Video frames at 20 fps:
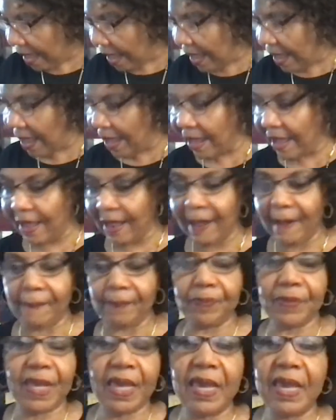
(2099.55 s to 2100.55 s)

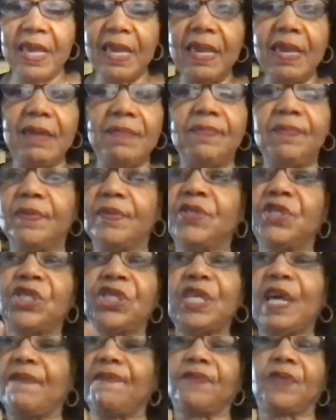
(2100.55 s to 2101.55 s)
and he
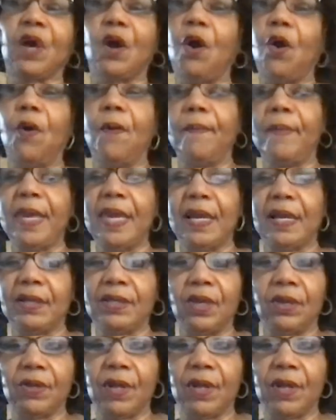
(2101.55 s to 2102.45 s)
chefed the whole meal. You